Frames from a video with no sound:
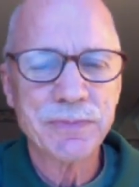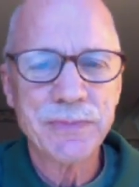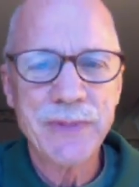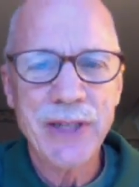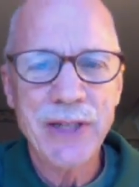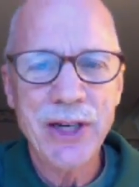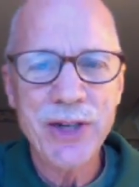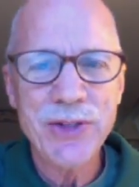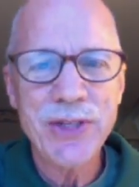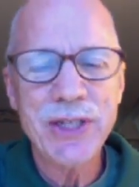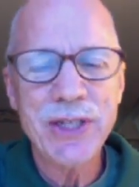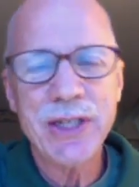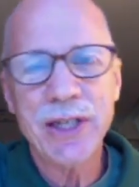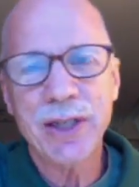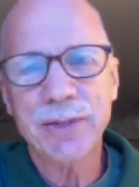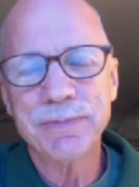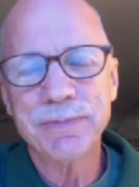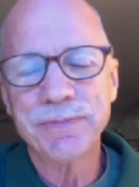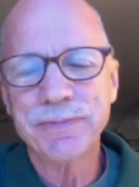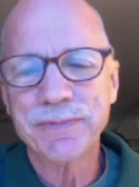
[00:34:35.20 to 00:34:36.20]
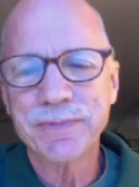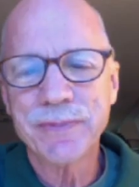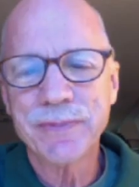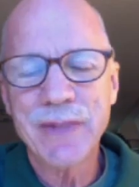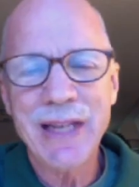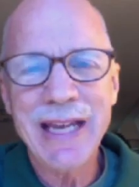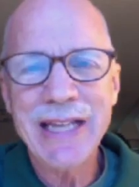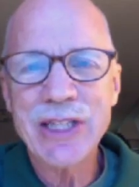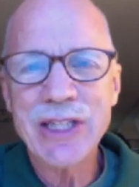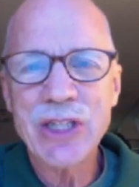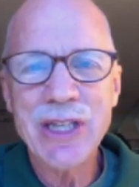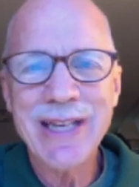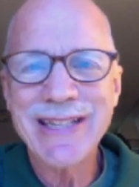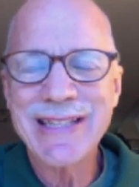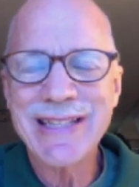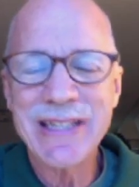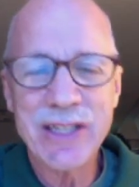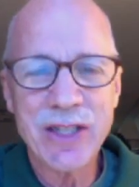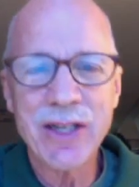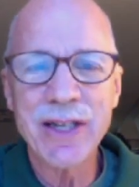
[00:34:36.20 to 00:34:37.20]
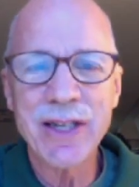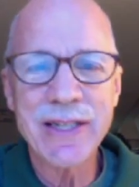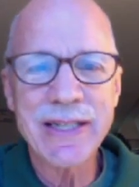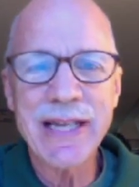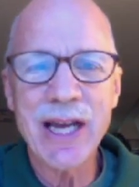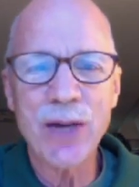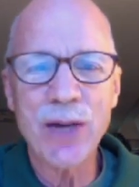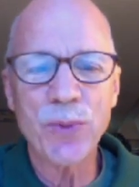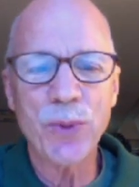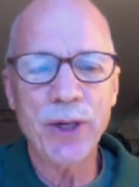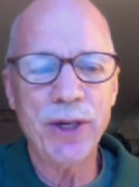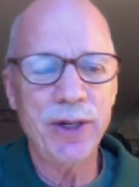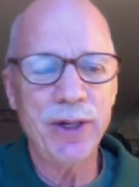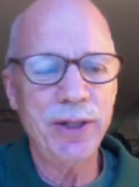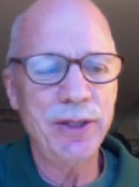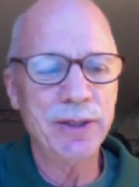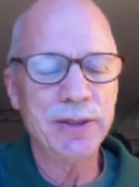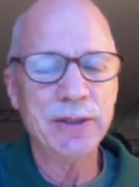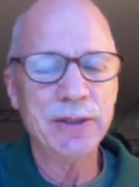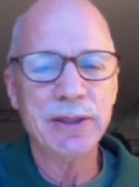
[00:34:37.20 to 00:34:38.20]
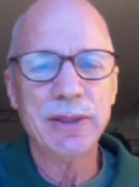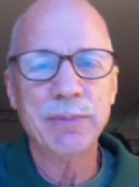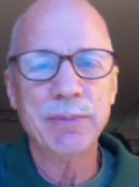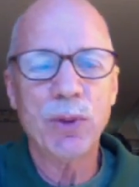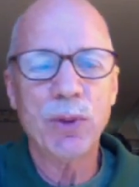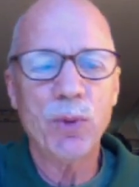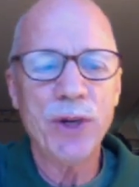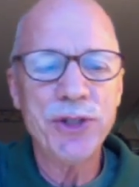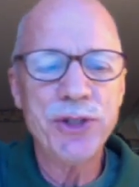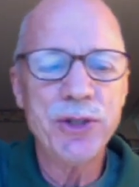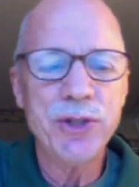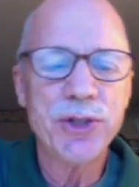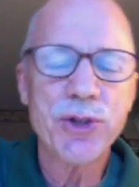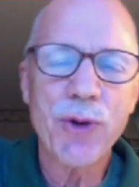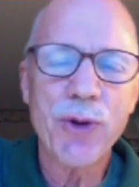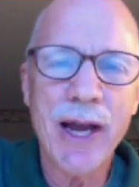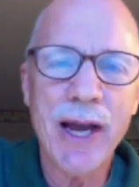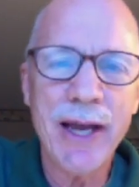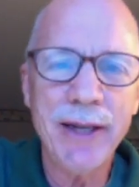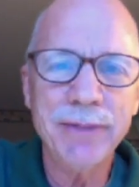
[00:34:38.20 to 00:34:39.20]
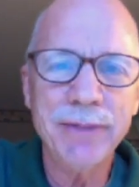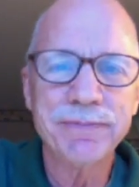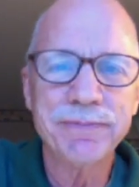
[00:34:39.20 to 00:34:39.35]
Here's the deal. It's going to sound weird, but once you try it,